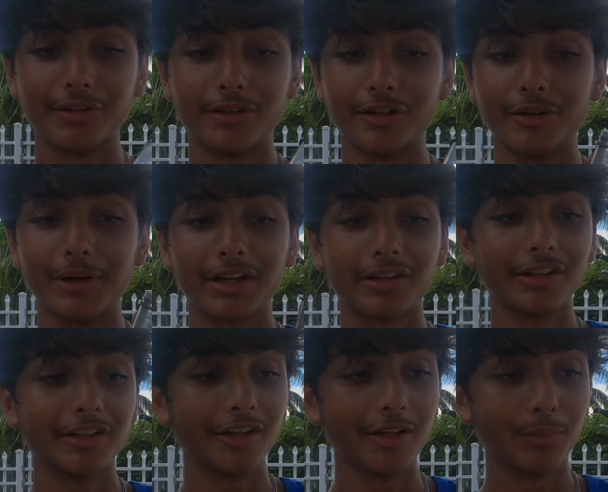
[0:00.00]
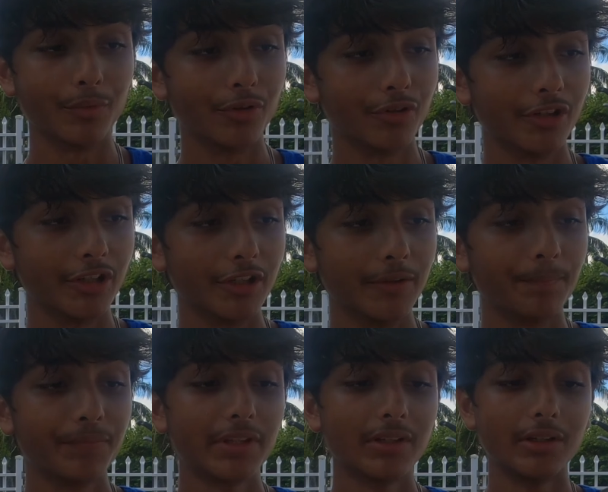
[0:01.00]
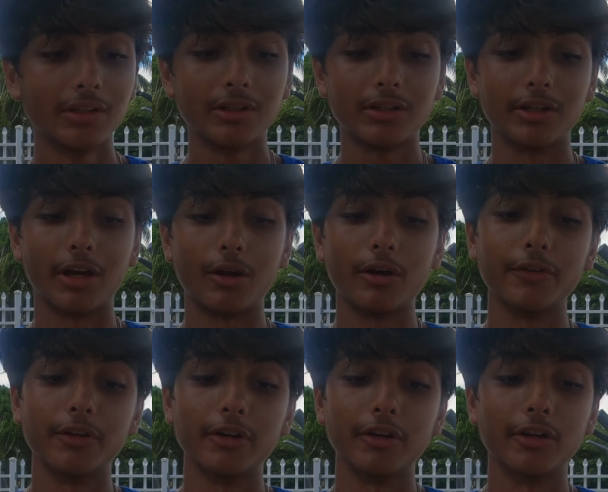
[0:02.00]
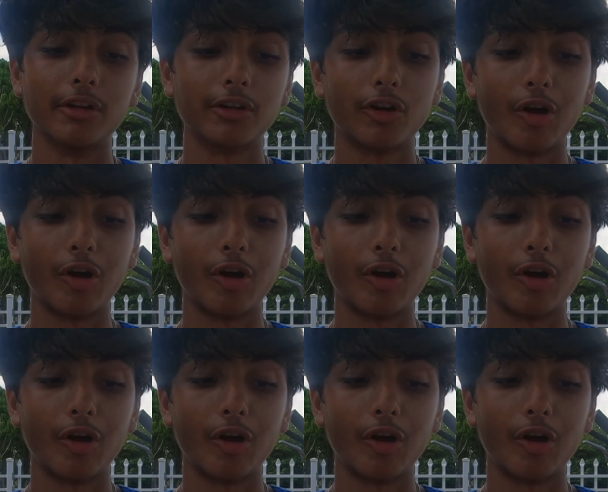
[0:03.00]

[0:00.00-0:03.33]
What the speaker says: I cleaned it up real good, got all the